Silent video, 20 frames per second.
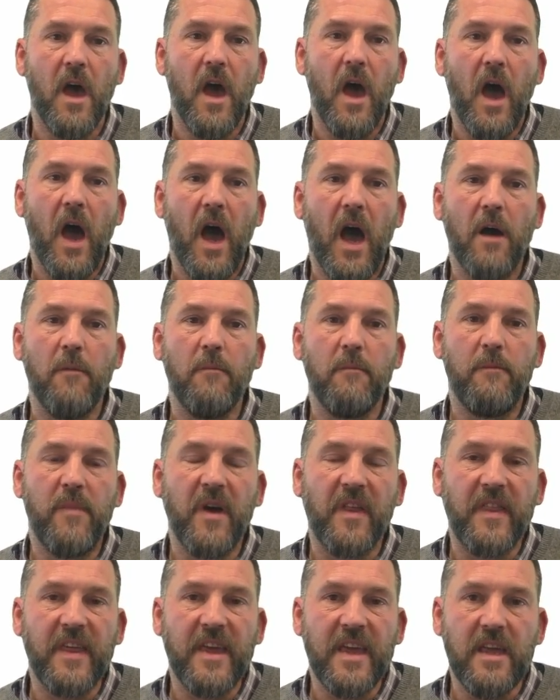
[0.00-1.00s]

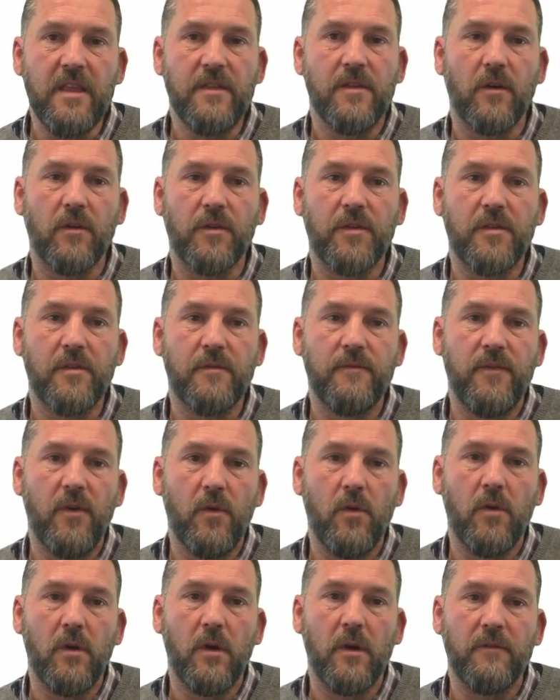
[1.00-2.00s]
But the ethos
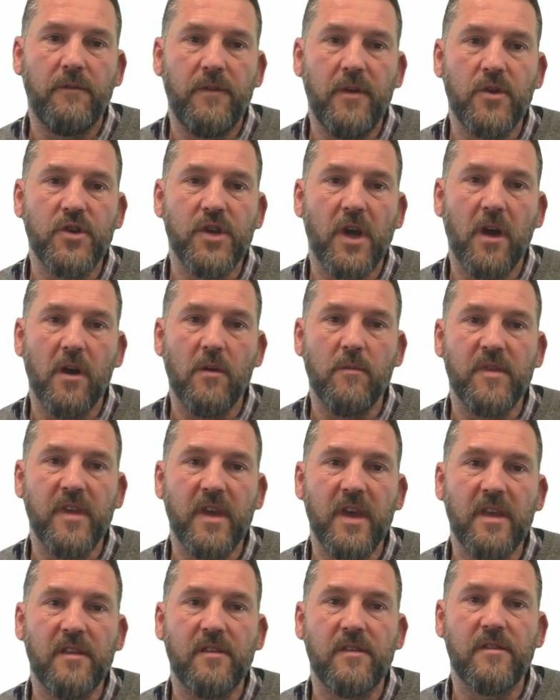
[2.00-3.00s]
for Future Homes
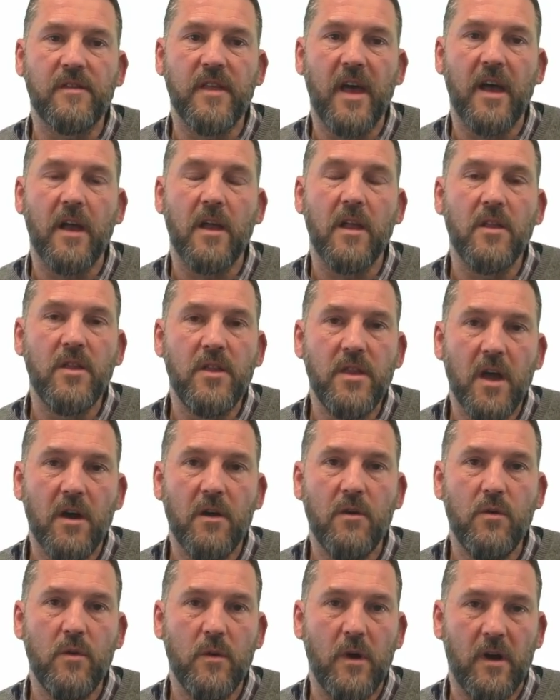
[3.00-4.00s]
is that
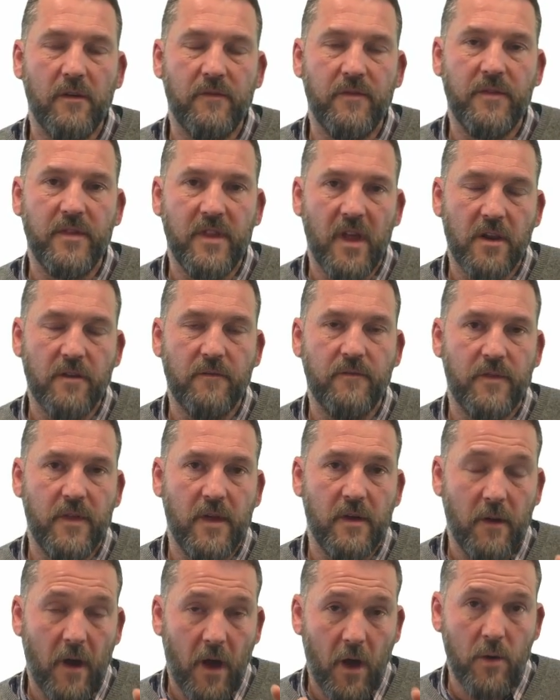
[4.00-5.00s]
none of
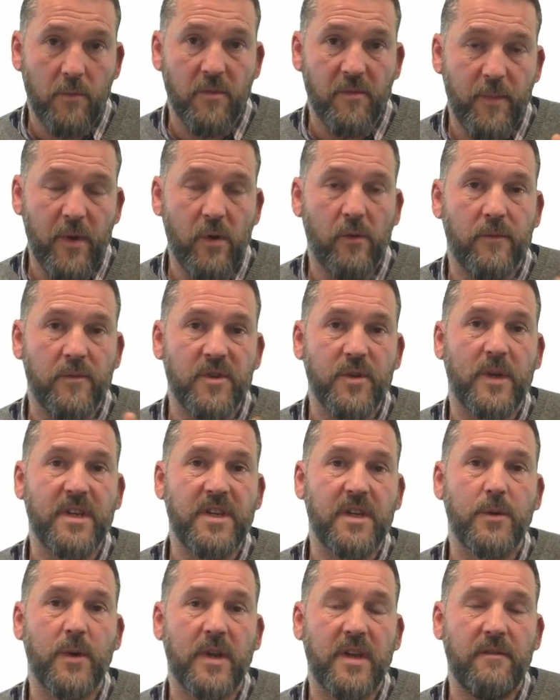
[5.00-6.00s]
the homes built from
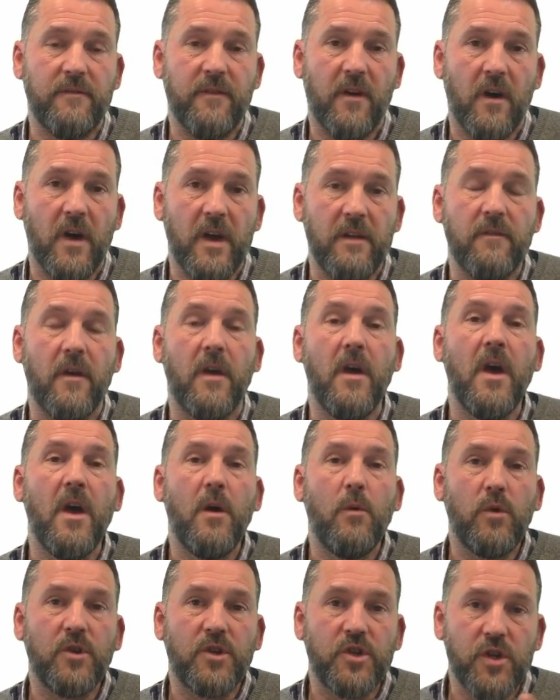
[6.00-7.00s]
2025
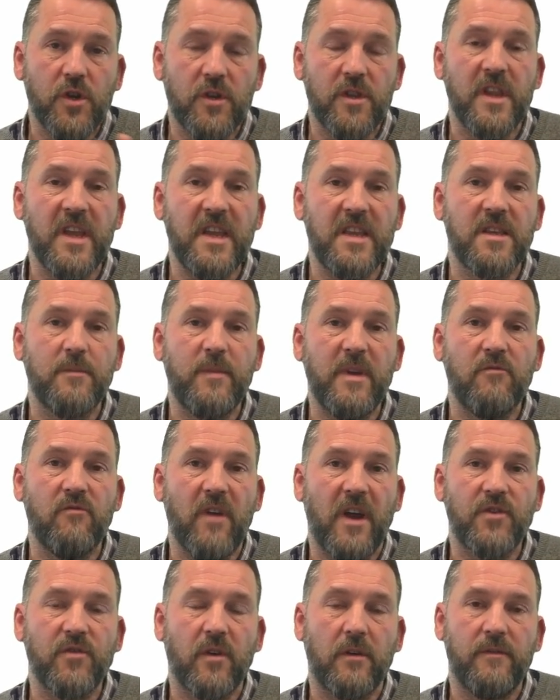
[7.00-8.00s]
should need to be
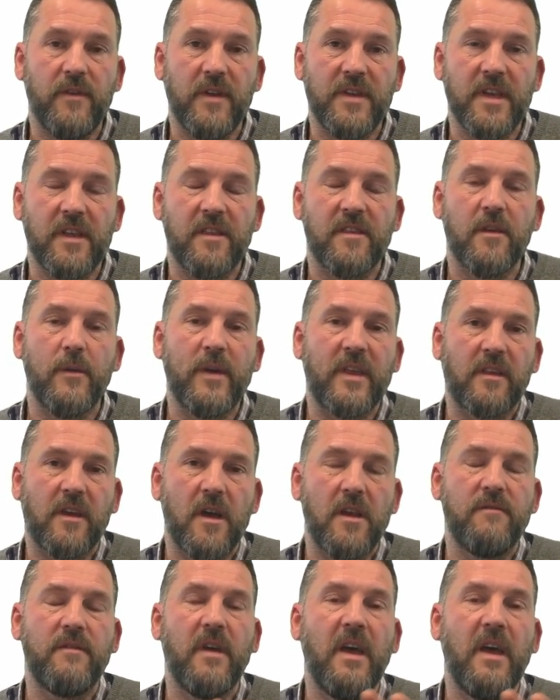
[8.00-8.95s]
retrofitted. So it's kind of